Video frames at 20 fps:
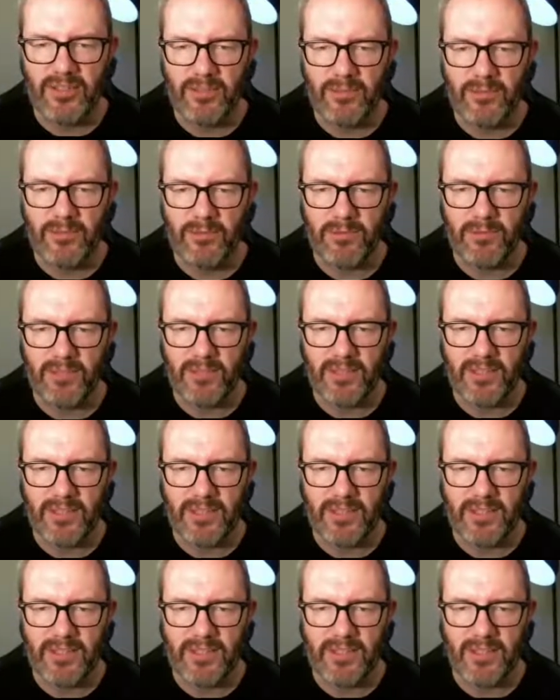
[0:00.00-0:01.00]
but we'll just let
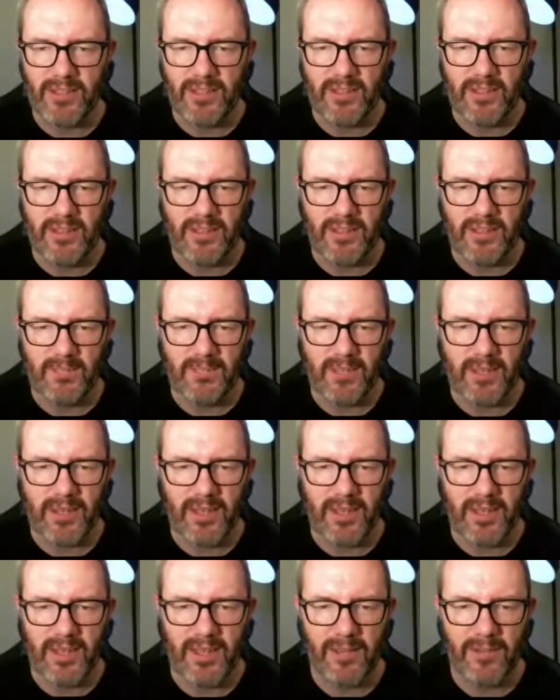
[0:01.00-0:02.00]
this highlight
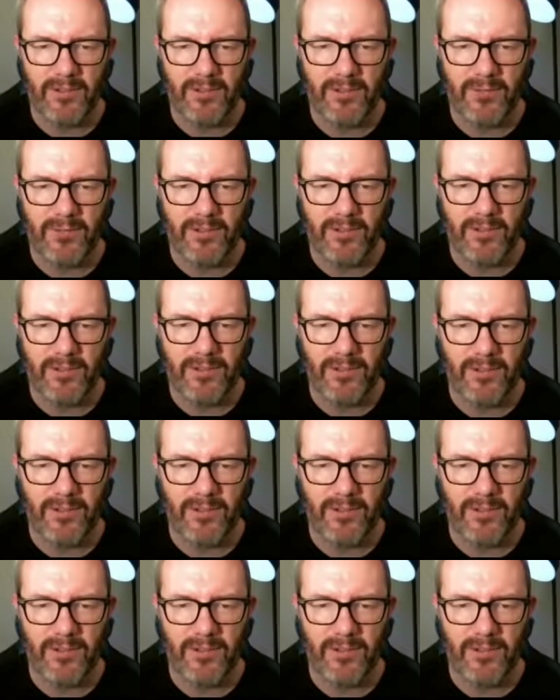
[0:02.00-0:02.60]
play out first.